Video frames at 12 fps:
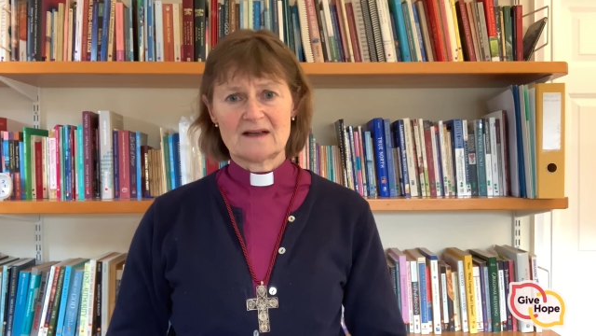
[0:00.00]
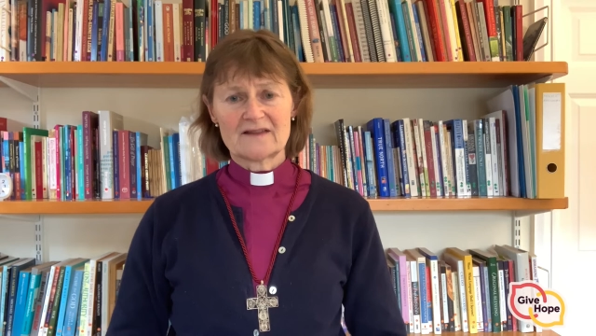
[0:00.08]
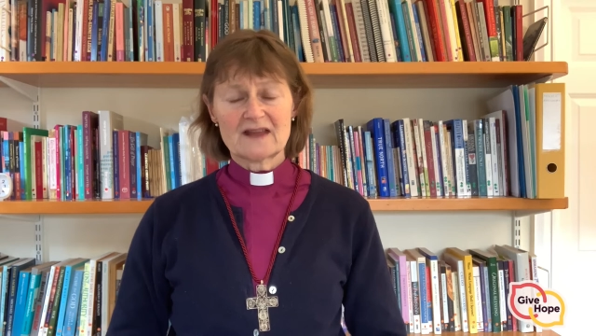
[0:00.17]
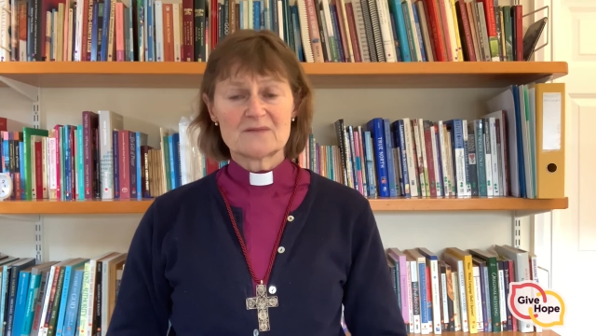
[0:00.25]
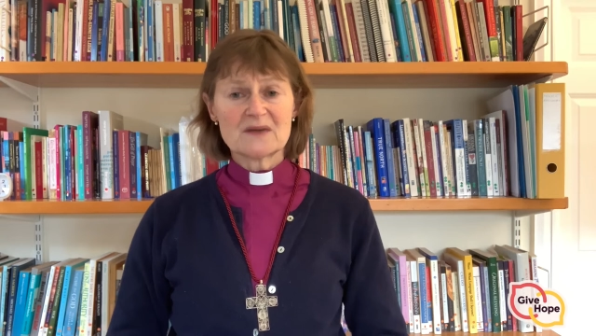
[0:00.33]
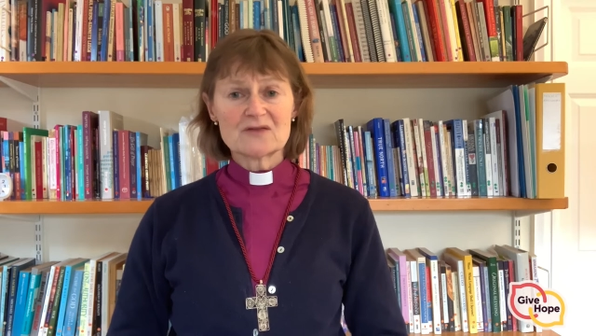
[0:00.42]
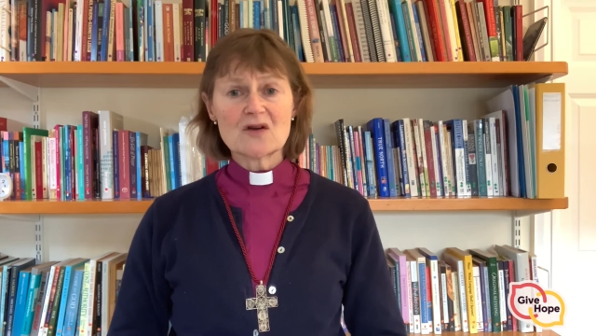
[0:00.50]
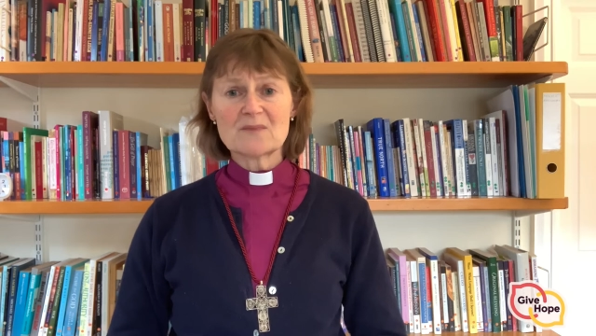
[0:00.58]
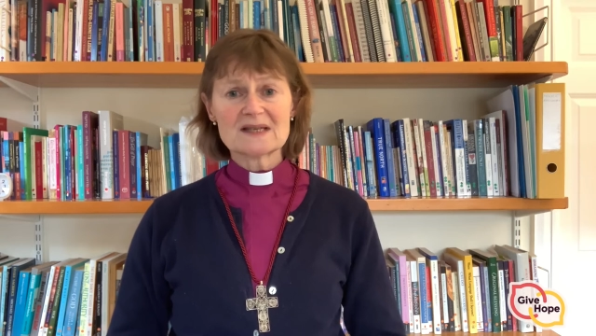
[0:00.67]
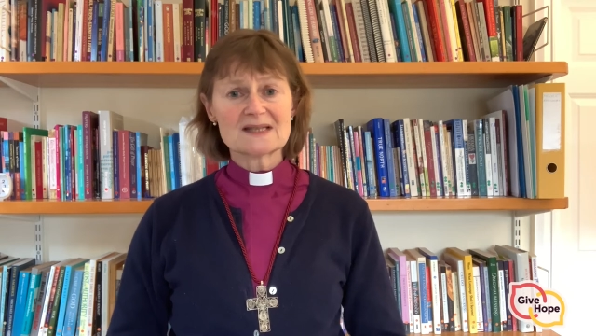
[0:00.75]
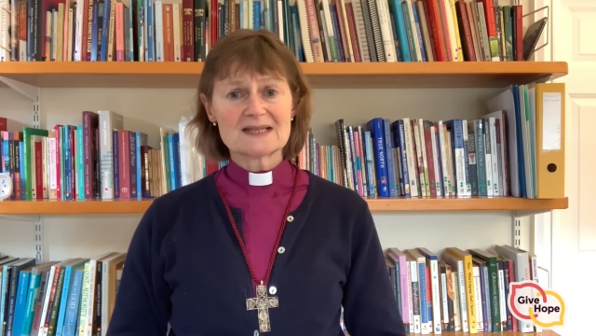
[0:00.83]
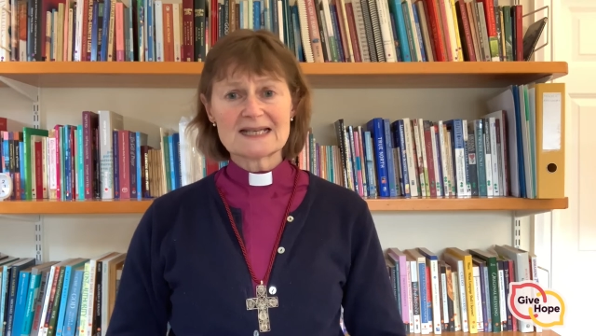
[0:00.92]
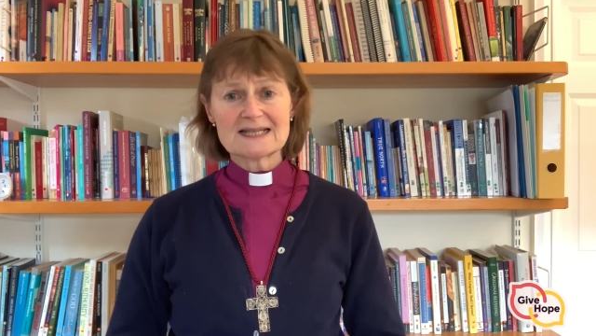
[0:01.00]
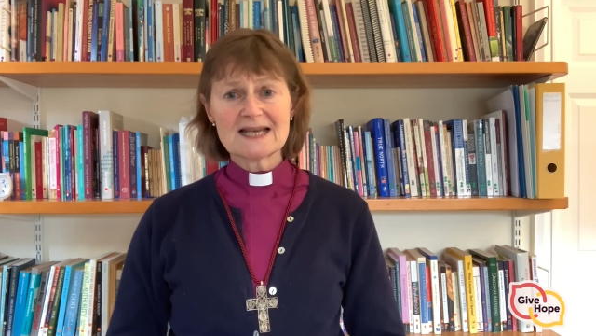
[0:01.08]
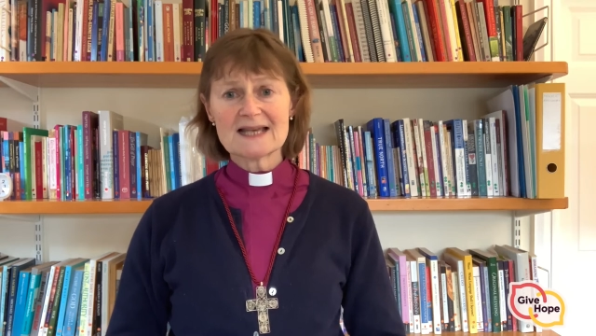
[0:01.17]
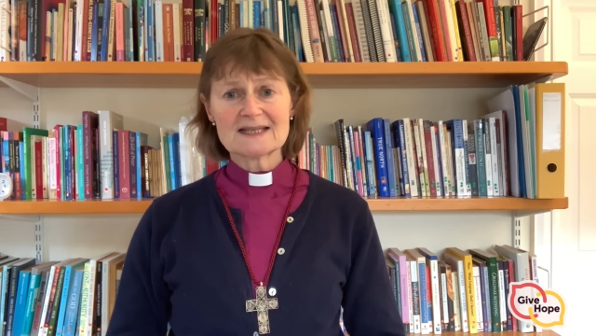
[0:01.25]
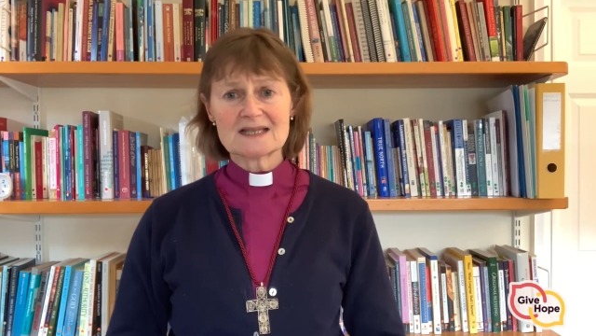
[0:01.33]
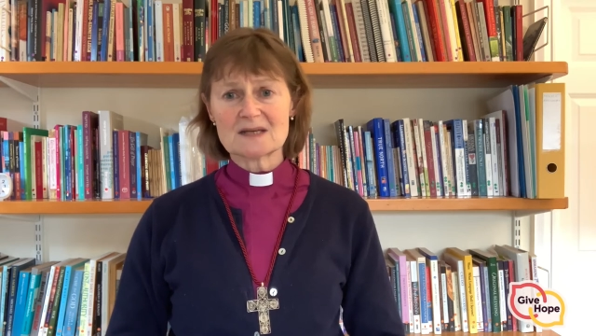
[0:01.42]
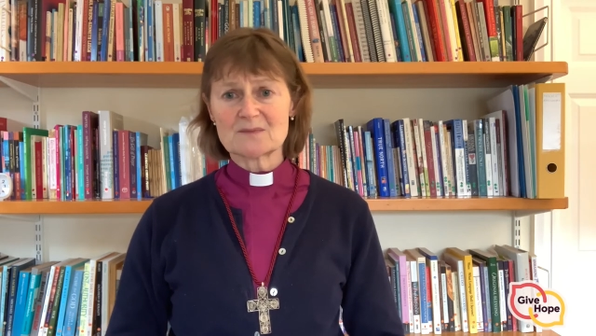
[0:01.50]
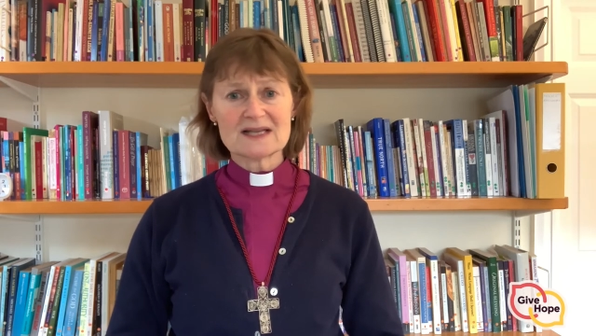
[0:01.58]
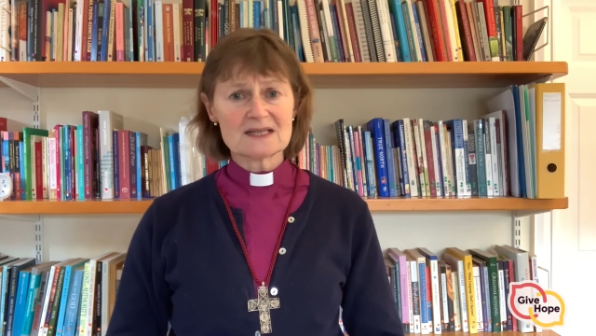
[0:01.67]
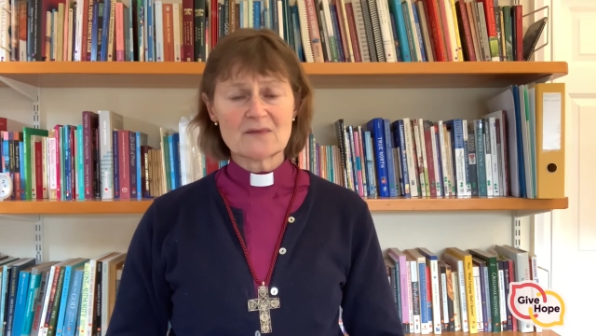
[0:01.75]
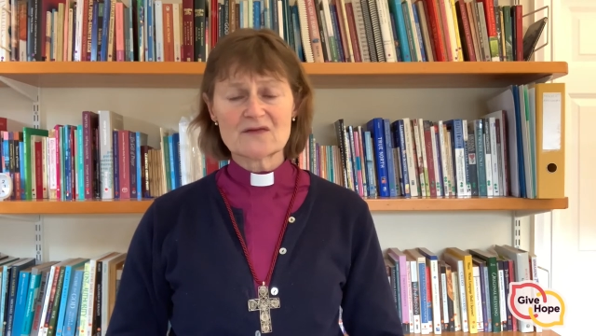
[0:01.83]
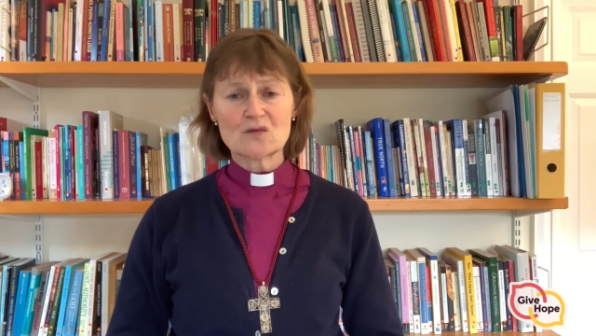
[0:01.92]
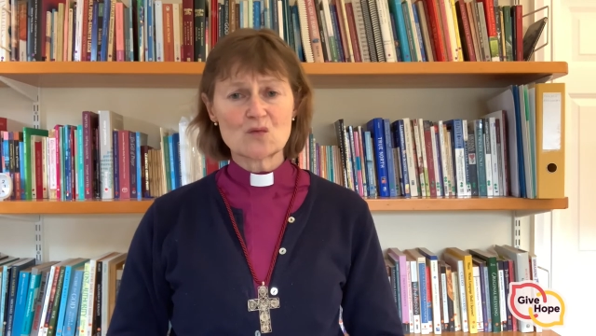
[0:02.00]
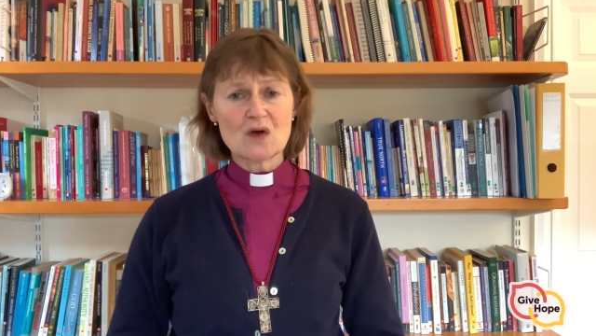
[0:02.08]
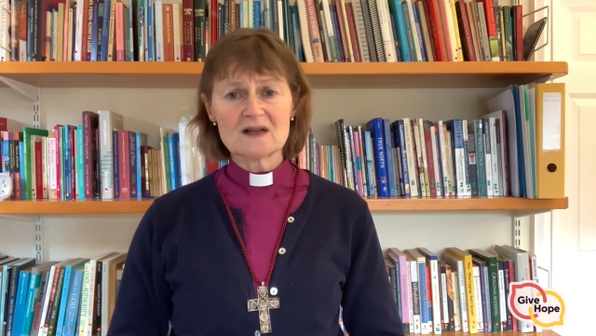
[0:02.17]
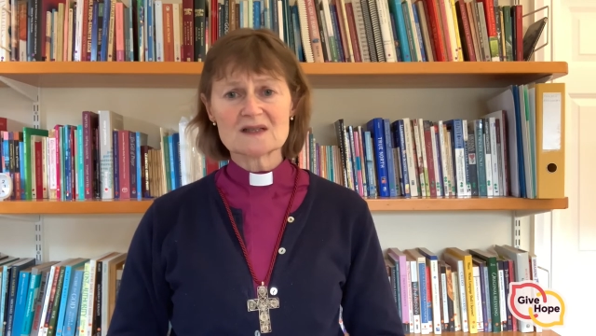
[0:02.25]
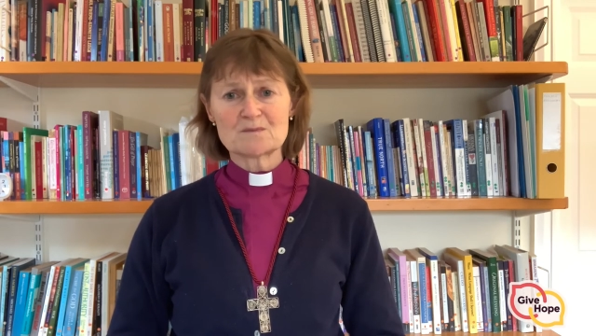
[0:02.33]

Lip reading: They've been robustly tested by some of the world's